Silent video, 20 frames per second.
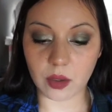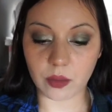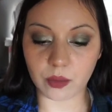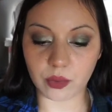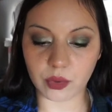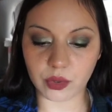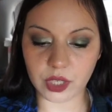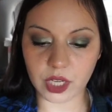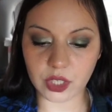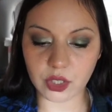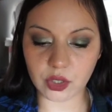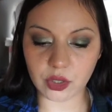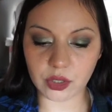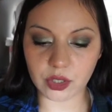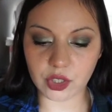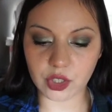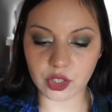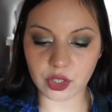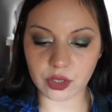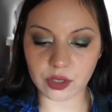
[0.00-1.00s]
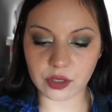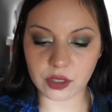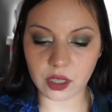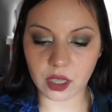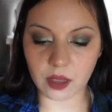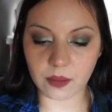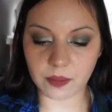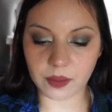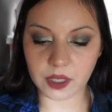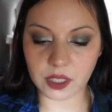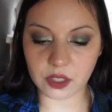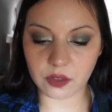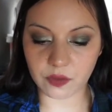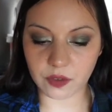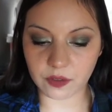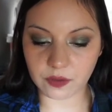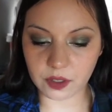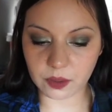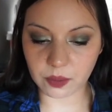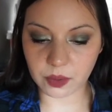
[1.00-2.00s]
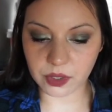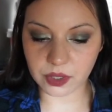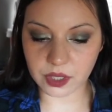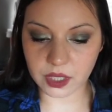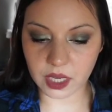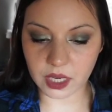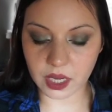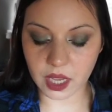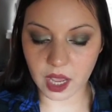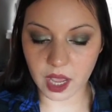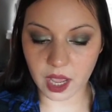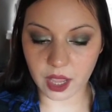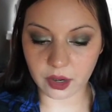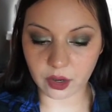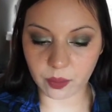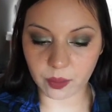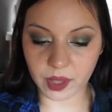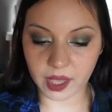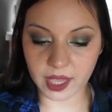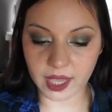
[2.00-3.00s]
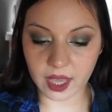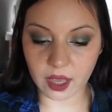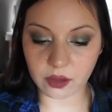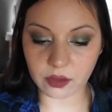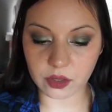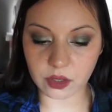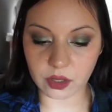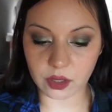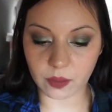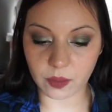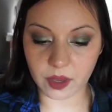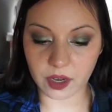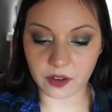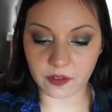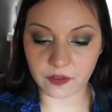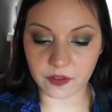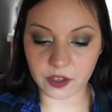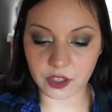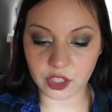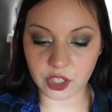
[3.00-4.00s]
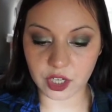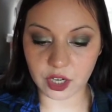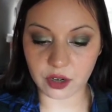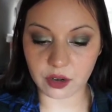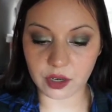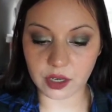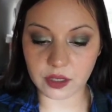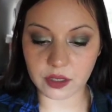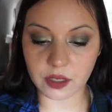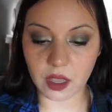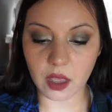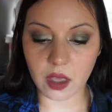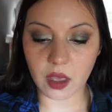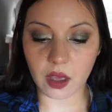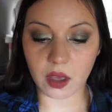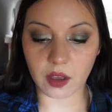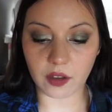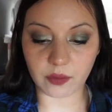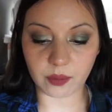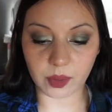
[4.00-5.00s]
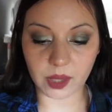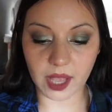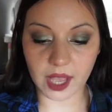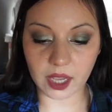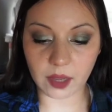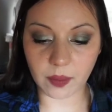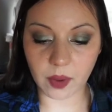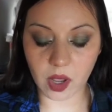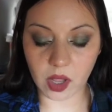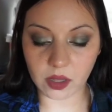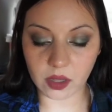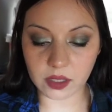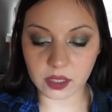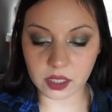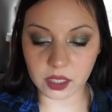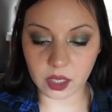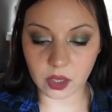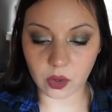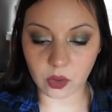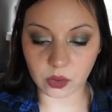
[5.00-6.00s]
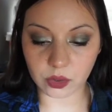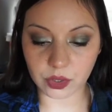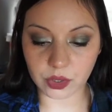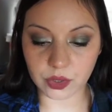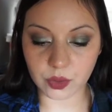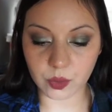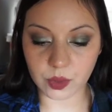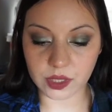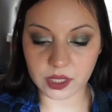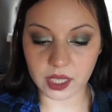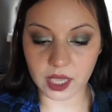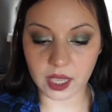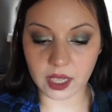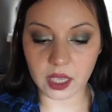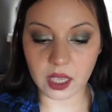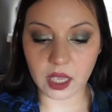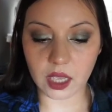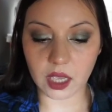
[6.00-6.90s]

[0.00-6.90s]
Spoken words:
Prudential Insurance Company's 50% higher payout to the beneficiaries of black policyholders was yet